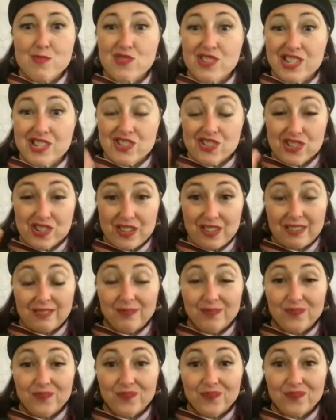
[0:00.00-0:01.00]
Preach
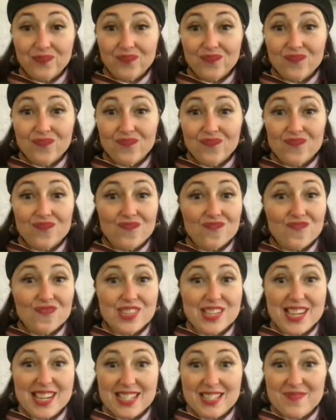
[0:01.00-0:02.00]

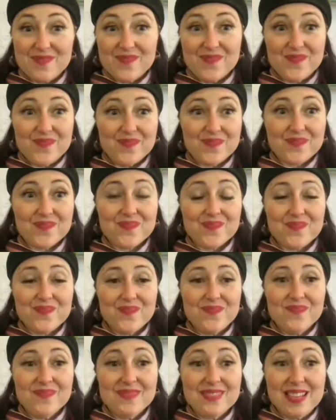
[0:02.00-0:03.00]
yeah
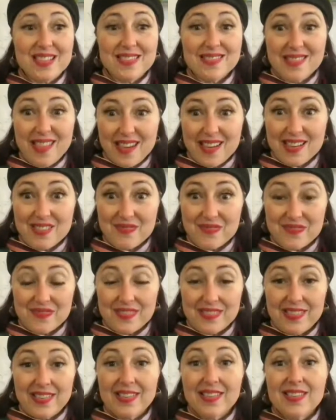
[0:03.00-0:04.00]

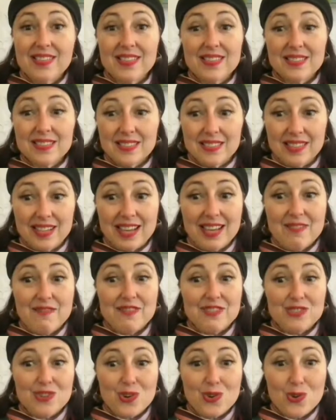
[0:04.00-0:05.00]
life
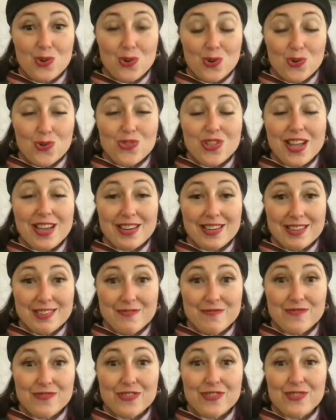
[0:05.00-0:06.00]
life is a whole lot of
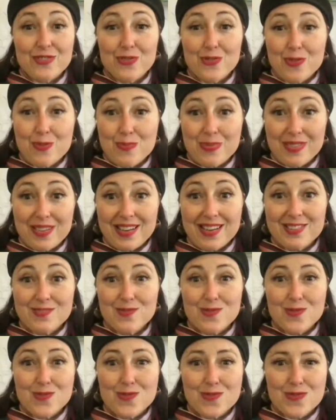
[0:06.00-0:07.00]
info to apply to
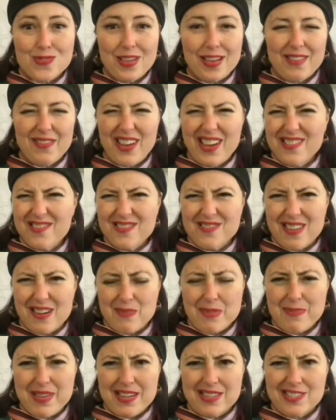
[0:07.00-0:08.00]
a whole life i don't know how
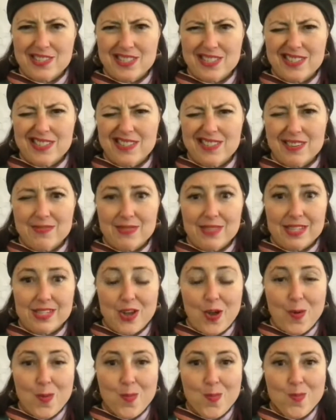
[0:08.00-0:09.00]
we manage it i really
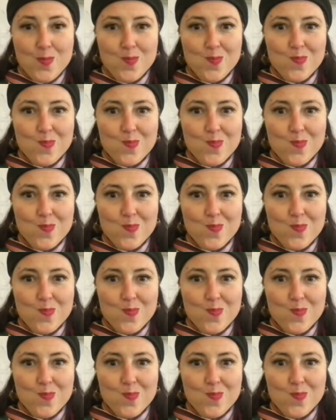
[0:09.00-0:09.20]
don't